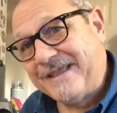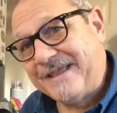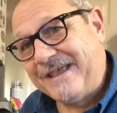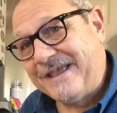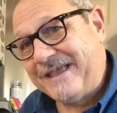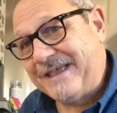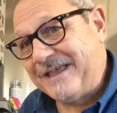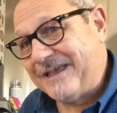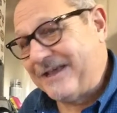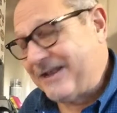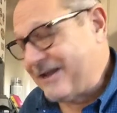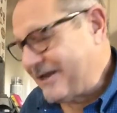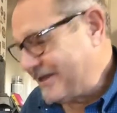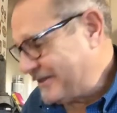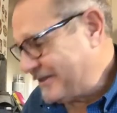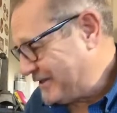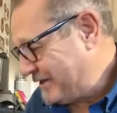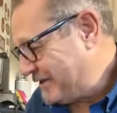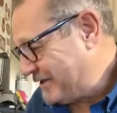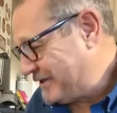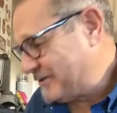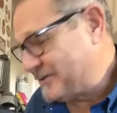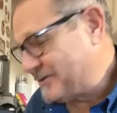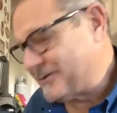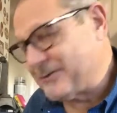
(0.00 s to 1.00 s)
and I
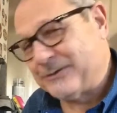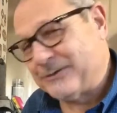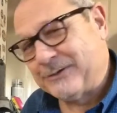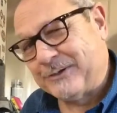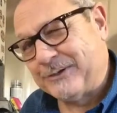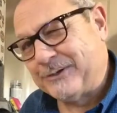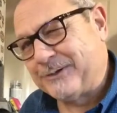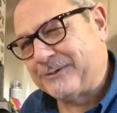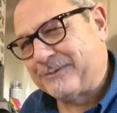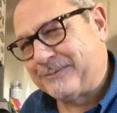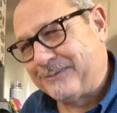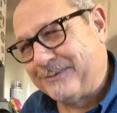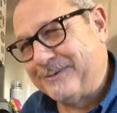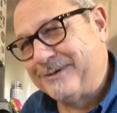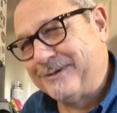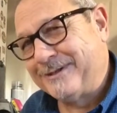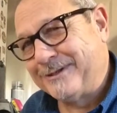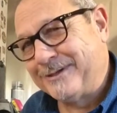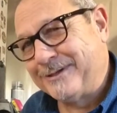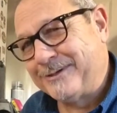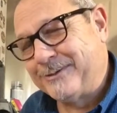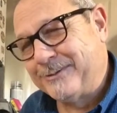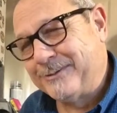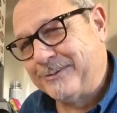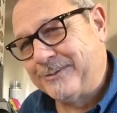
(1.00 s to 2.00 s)
think it's going to look really
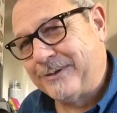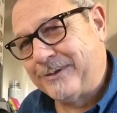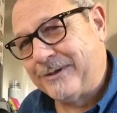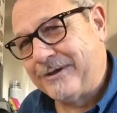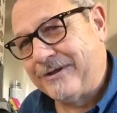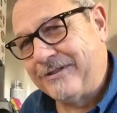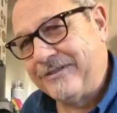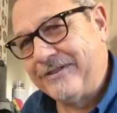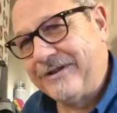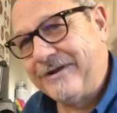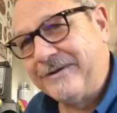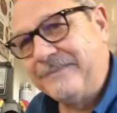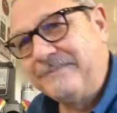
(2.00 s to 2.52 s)
cool on there.